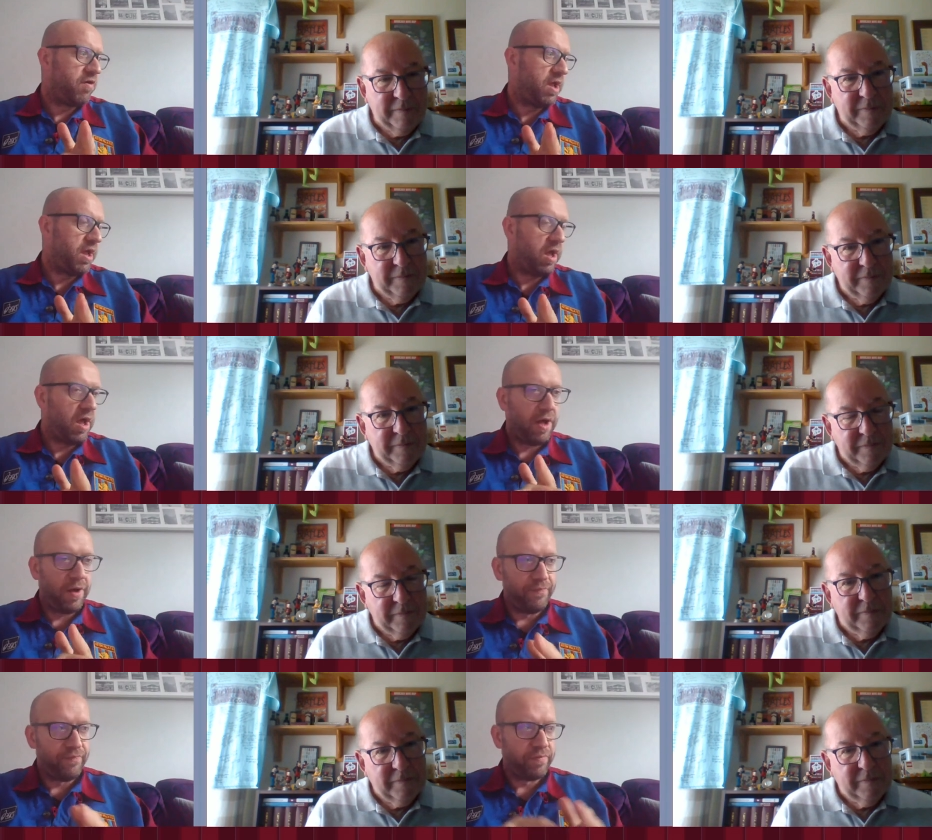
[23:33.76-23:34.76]
Speaker 1: on it
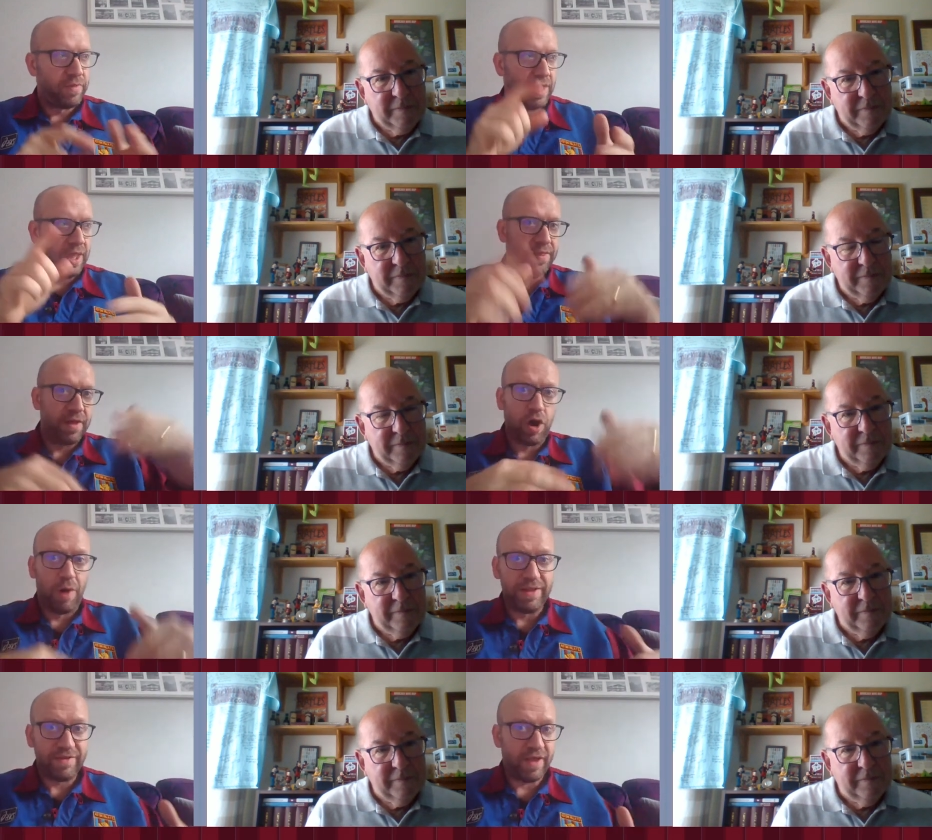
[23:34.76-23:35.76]
um, in the
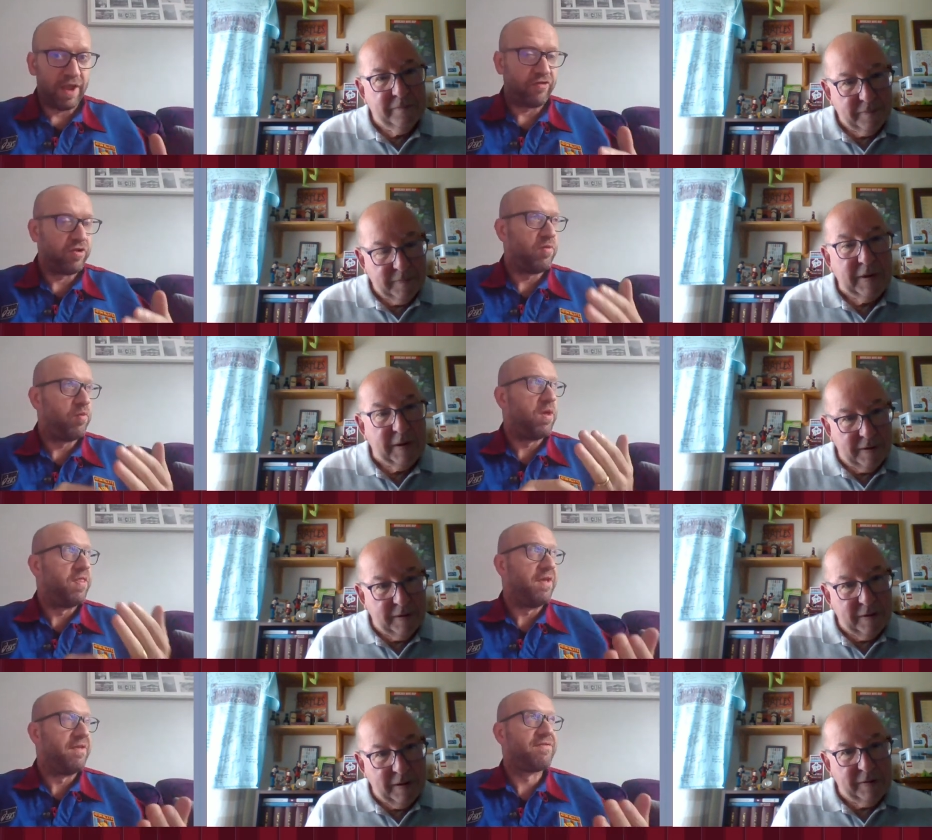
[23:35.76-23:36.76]
comments section with
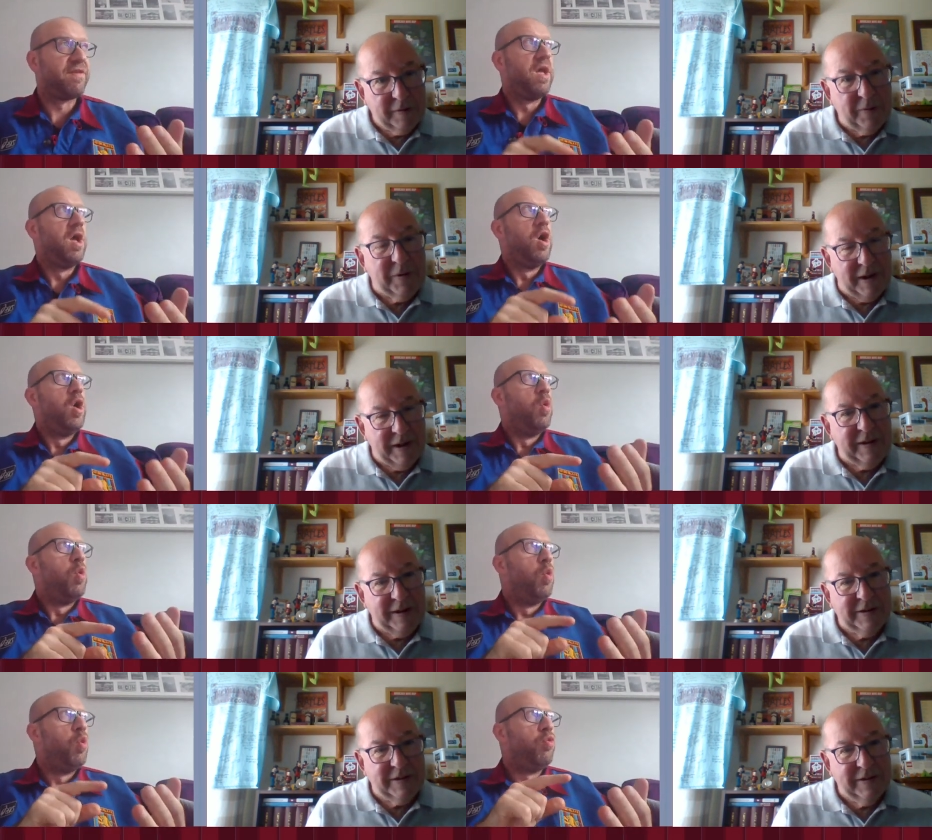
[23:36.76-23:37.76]
this okay
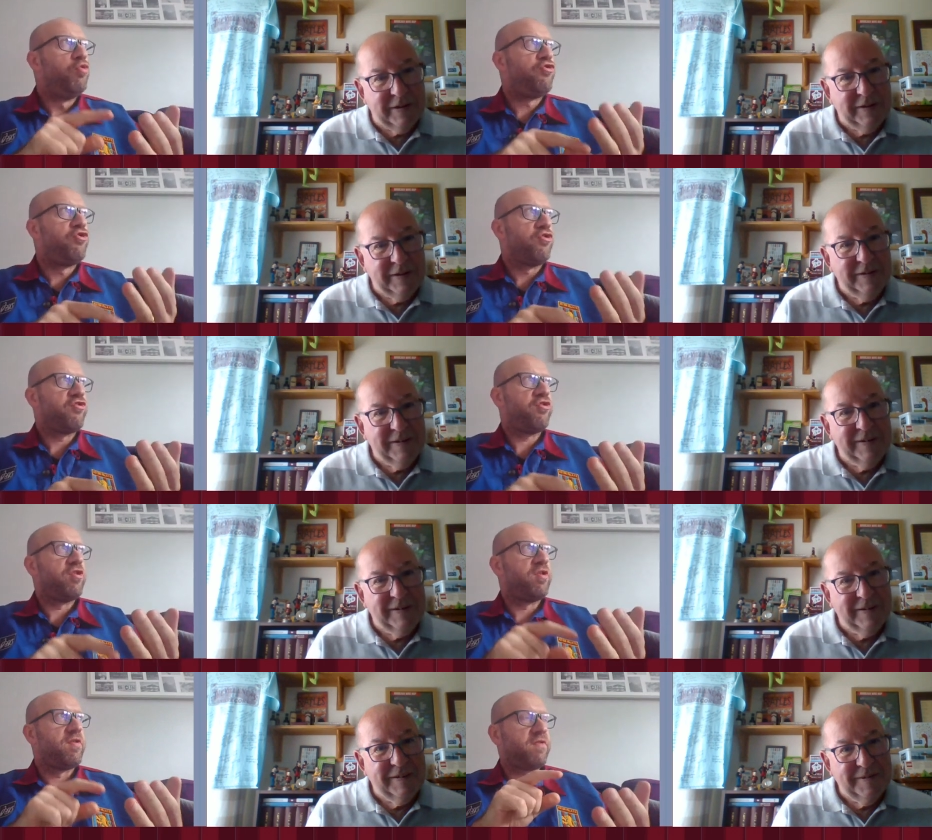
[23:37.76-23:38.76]
thanks just
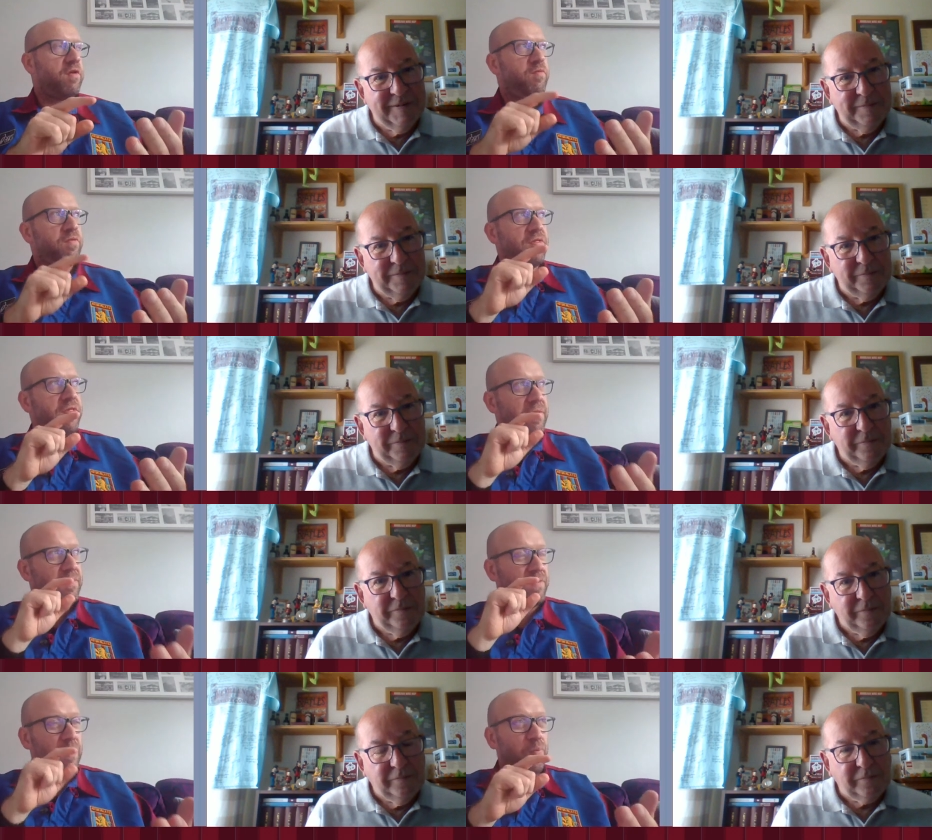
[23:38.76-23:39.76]
so the
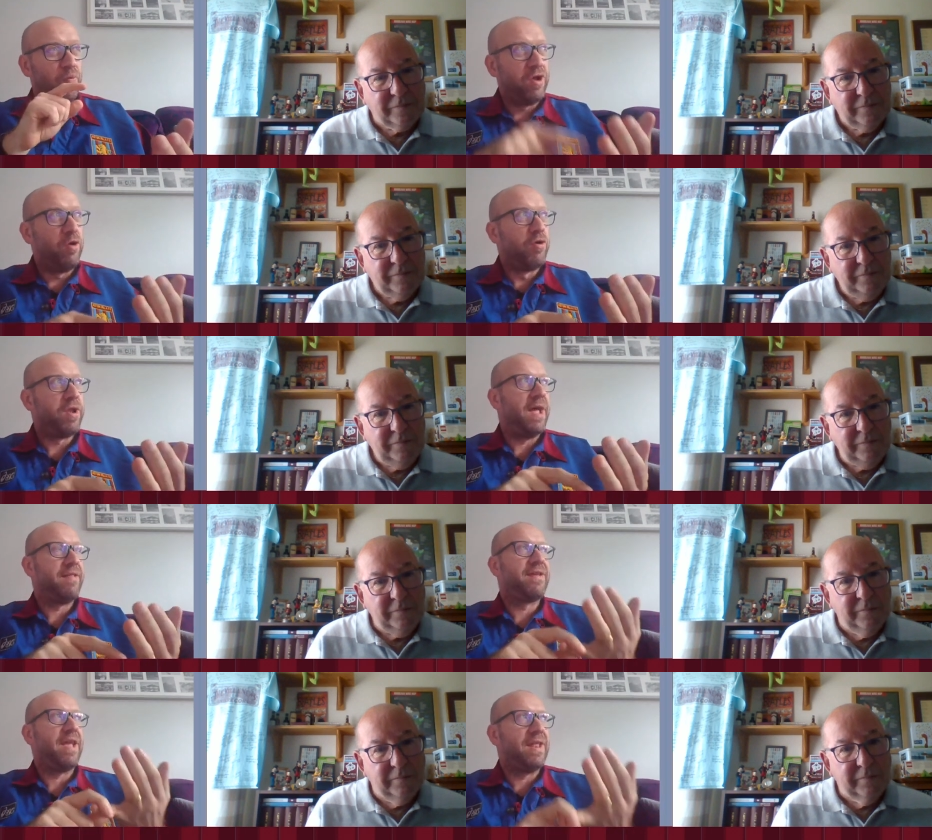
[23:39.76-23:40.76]
the pre-order
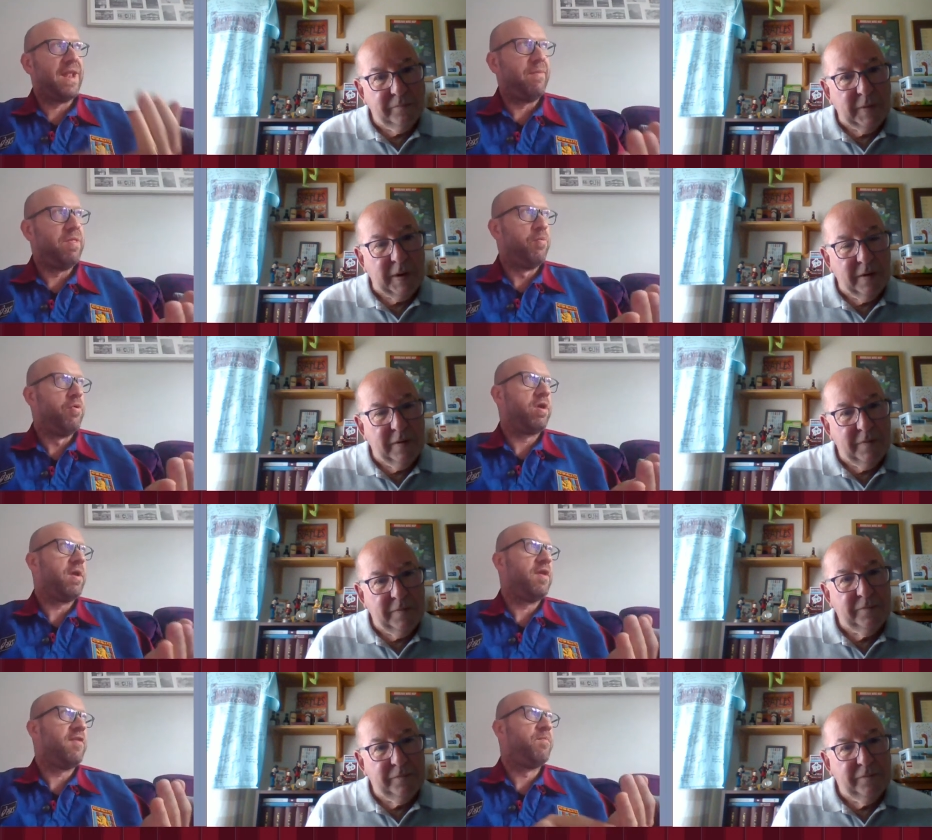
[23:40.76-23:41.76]
to get your name in the book
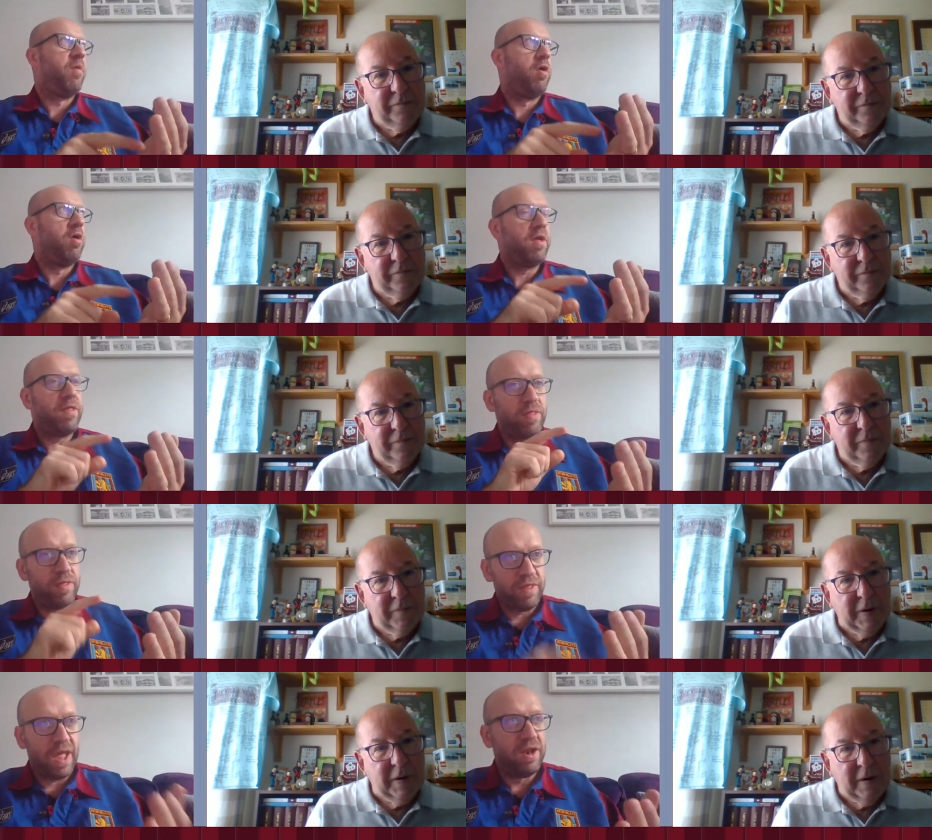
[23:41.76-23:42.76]
is by
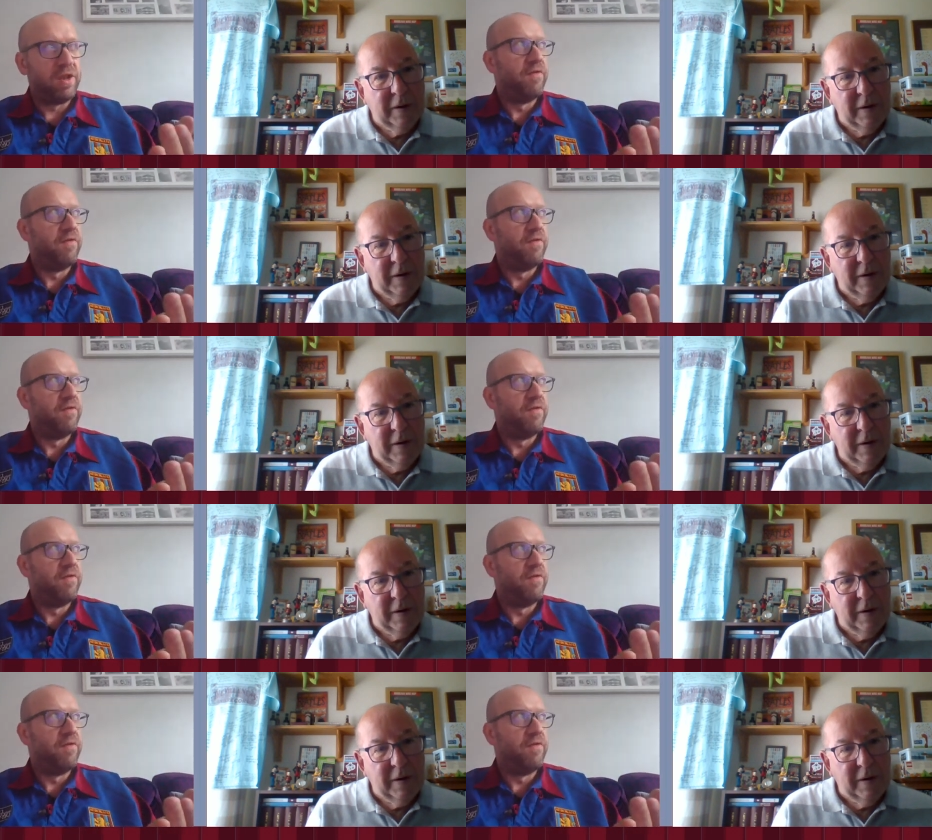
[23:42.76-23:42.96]
the end